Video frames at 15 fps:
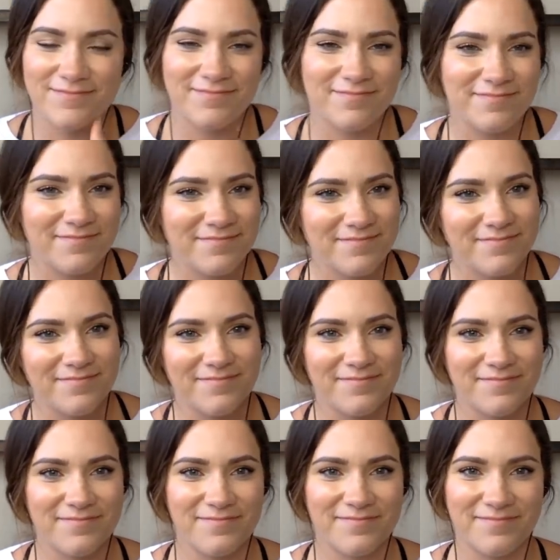
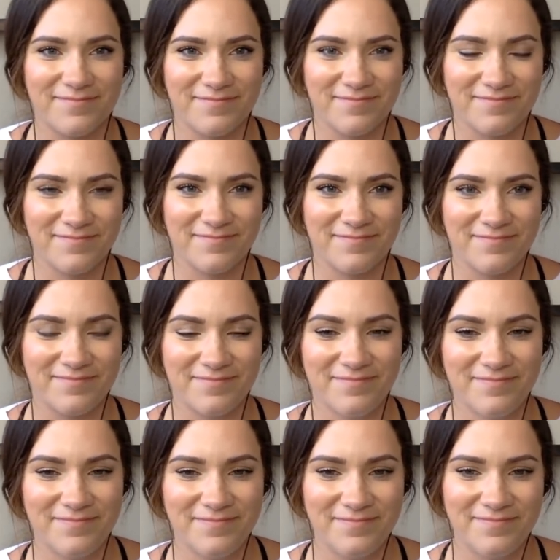
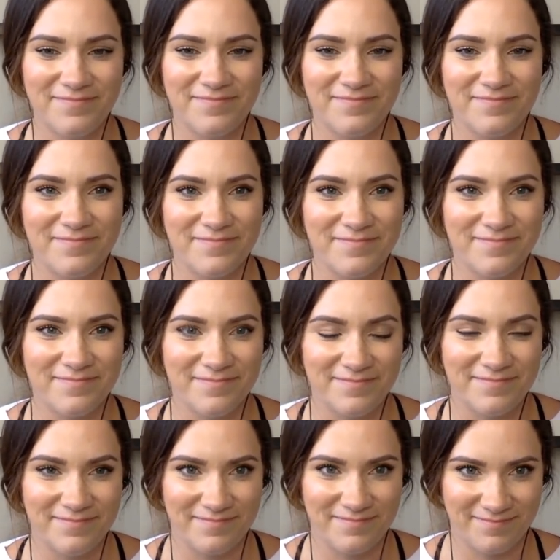
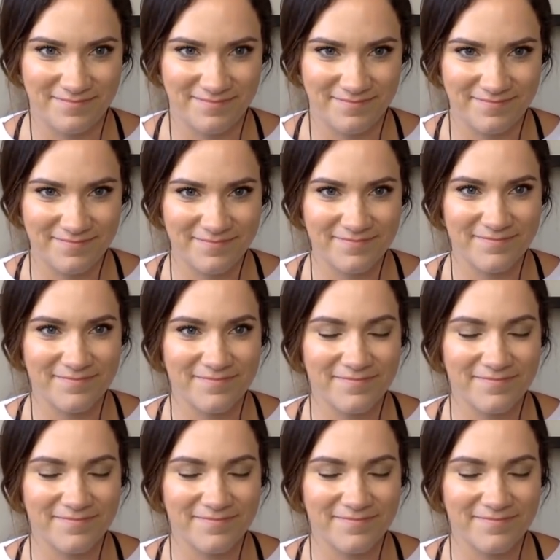The person shown says nothing.